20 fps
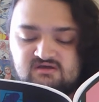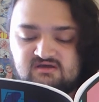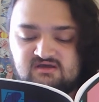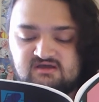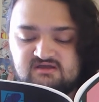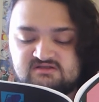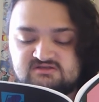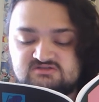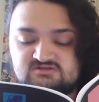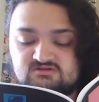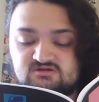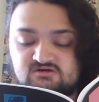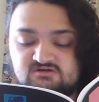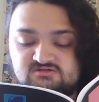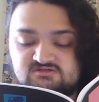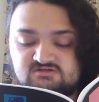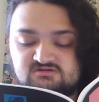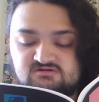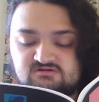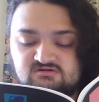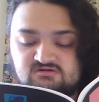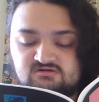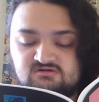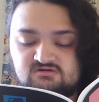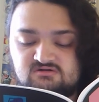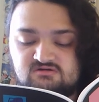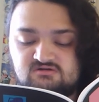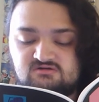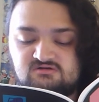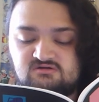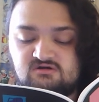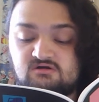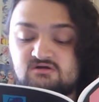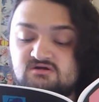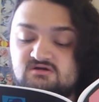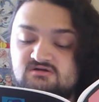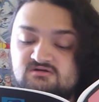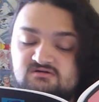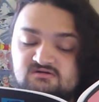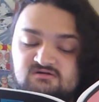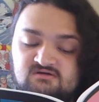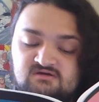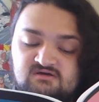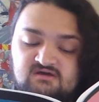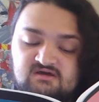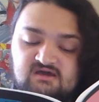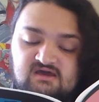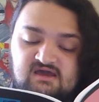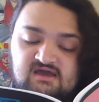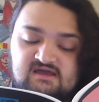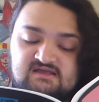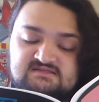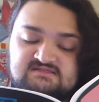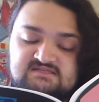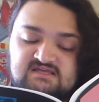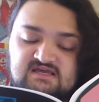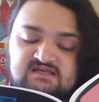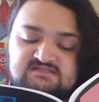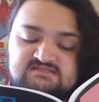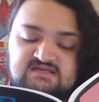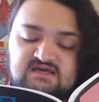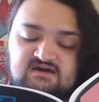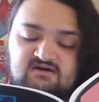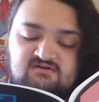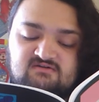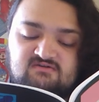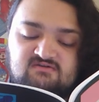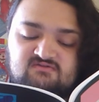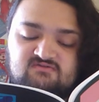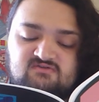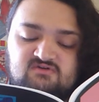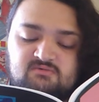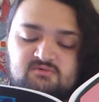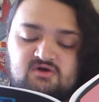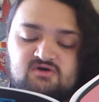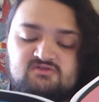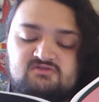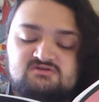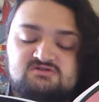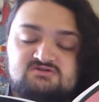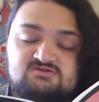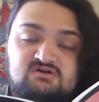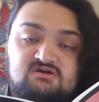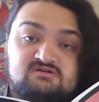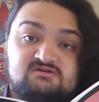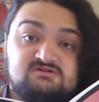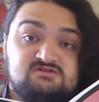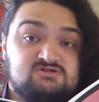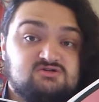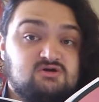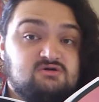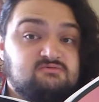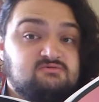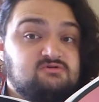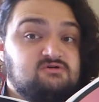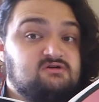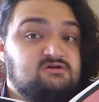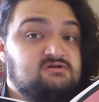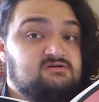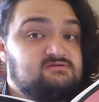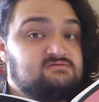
It is larger, darker, and stands out from all the surrounding shrubbery.